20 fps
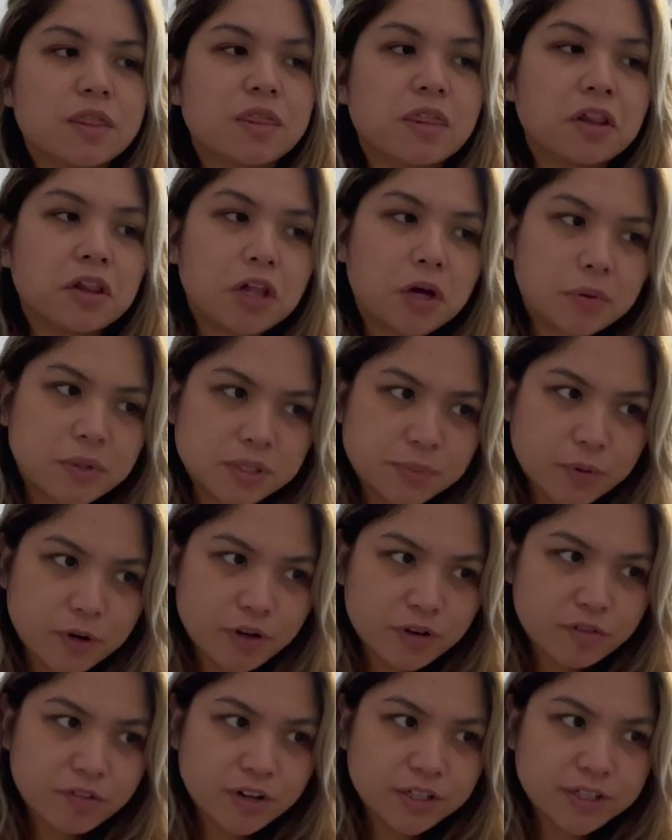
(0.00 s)
the lowest part
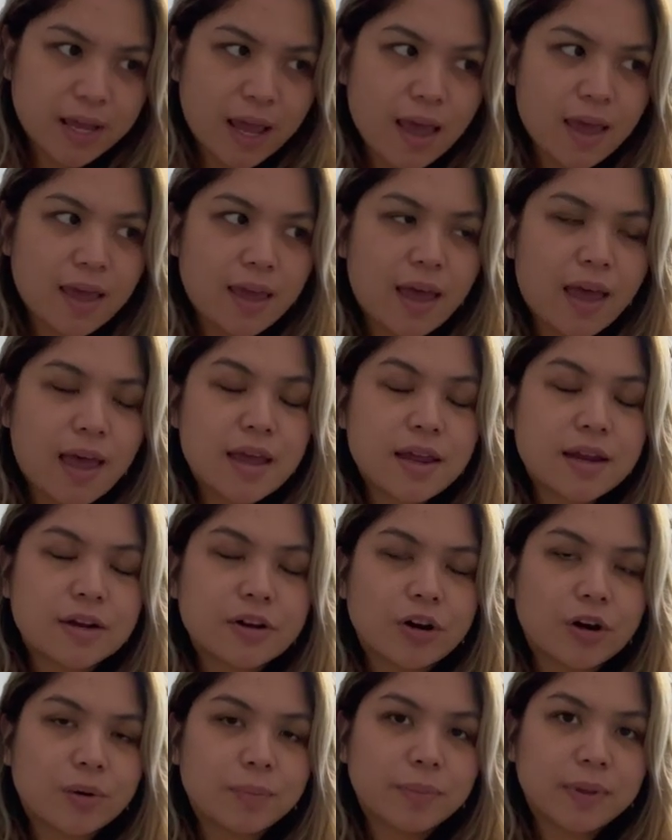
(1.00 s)
of our day and
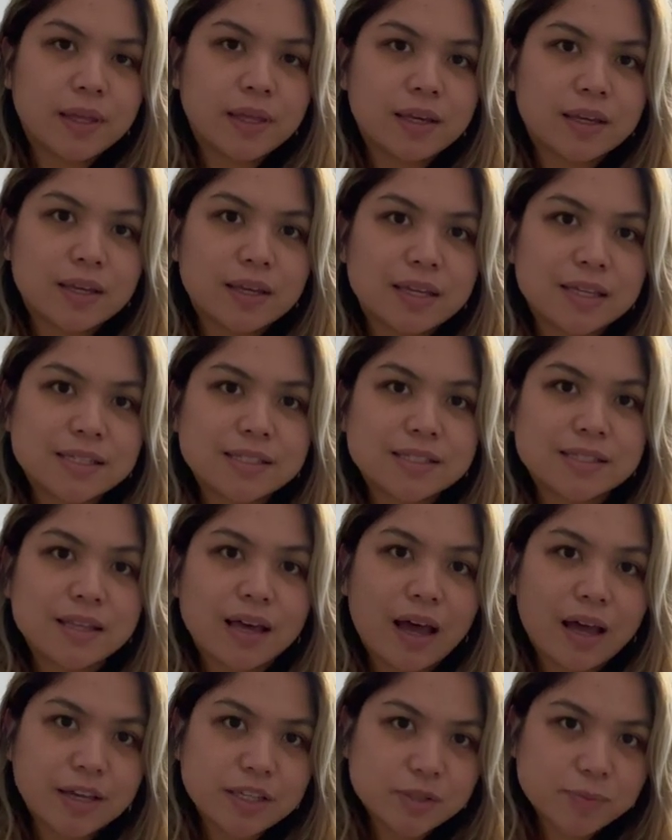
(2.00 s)
our peak is the
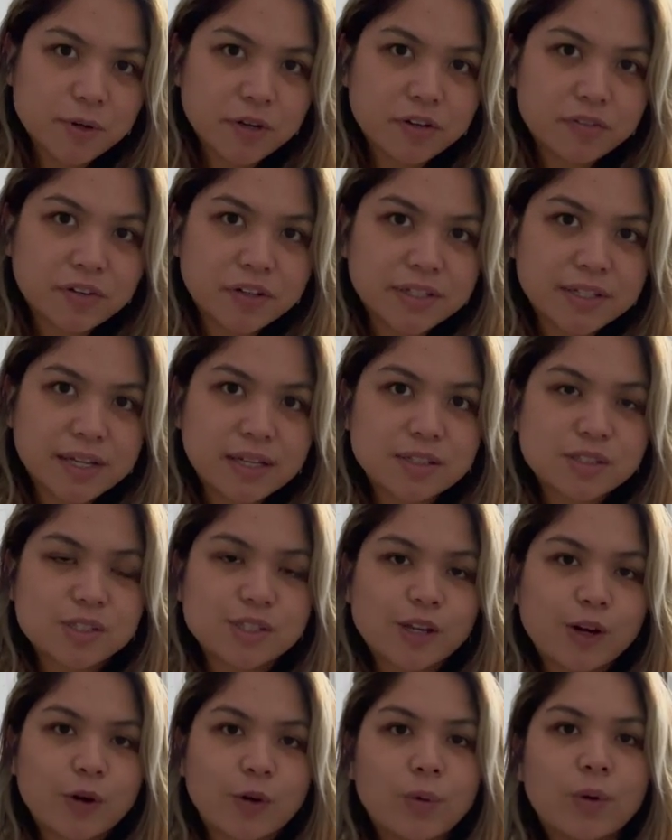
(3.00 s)
highest part of our day.
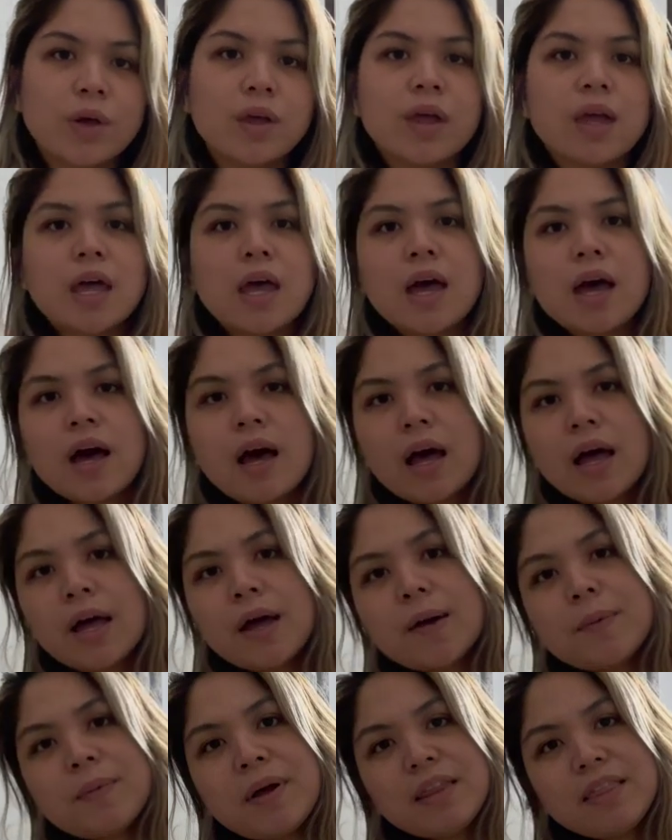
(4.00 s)
So
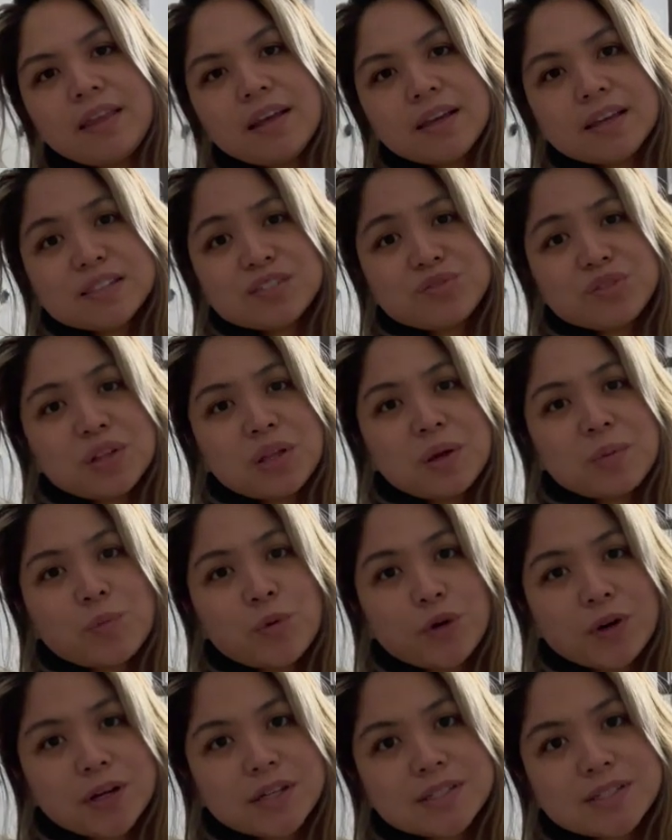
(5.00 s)
I think it's really
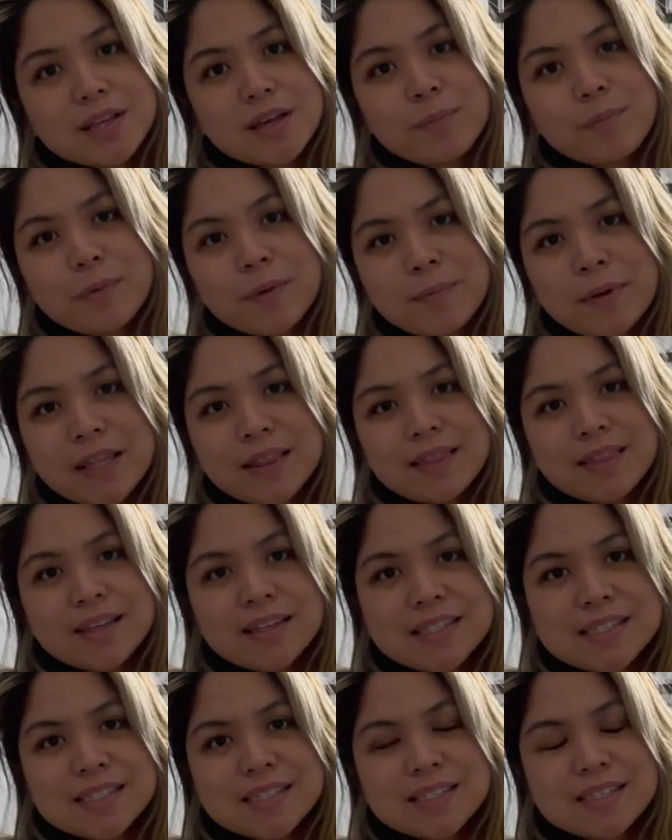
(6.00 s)
important to implement
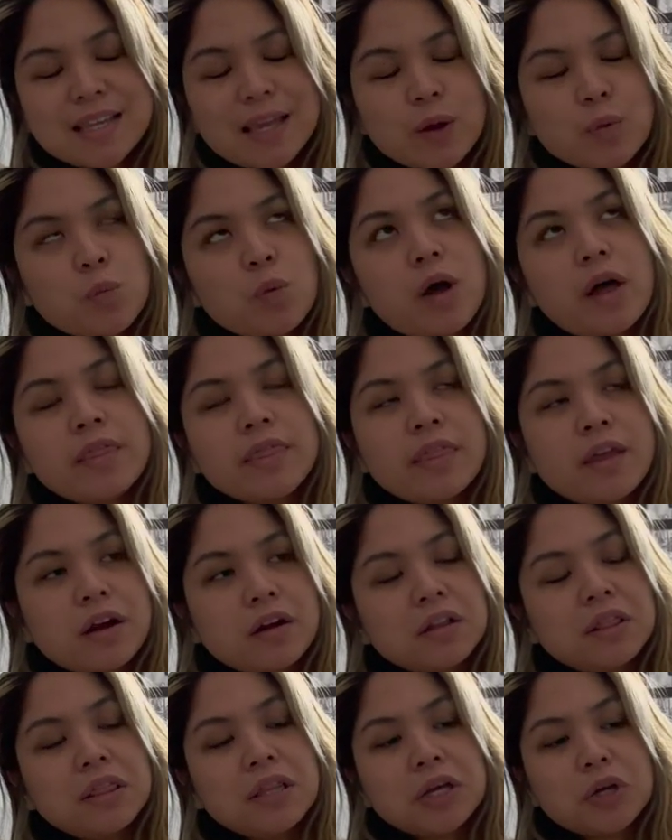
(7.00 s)
these like when they're
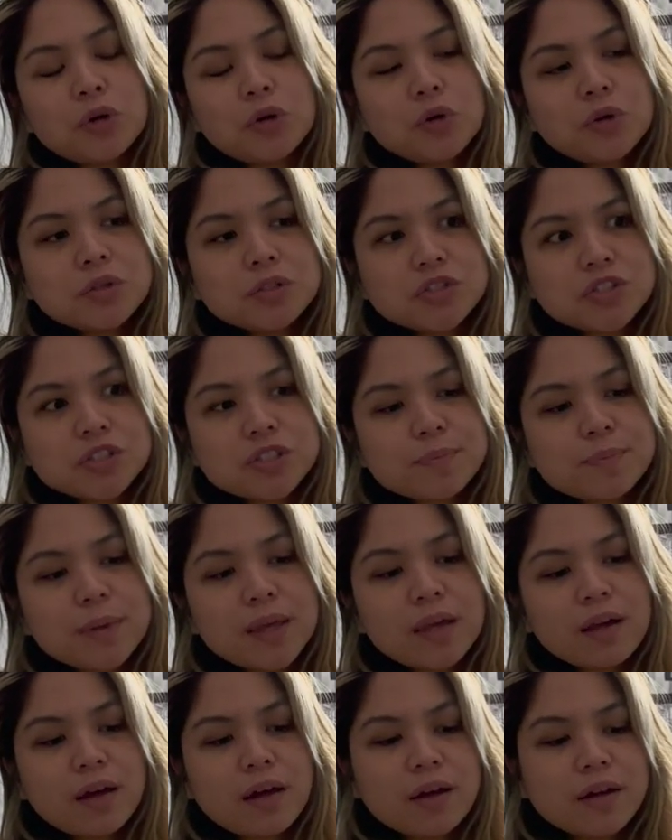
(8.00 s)
little, just
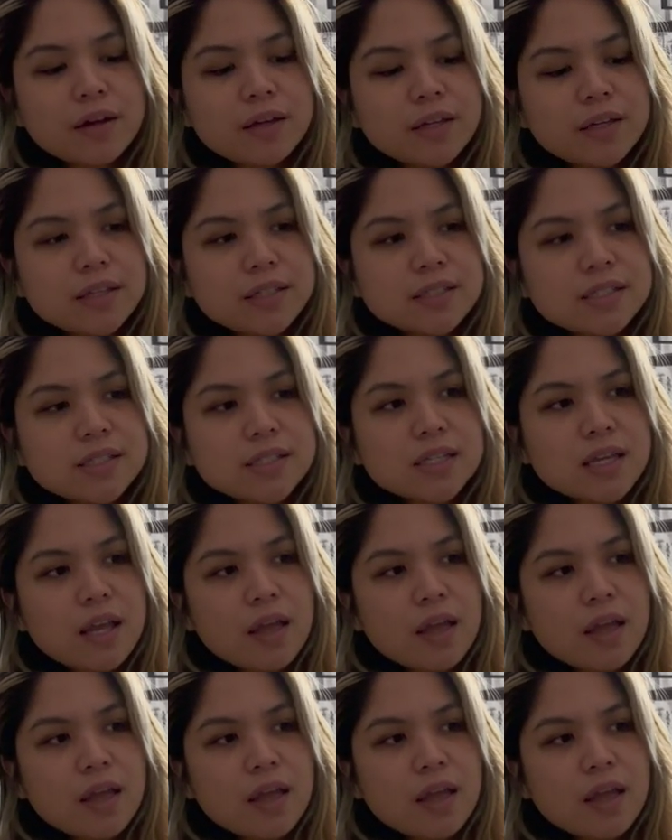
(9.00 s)
because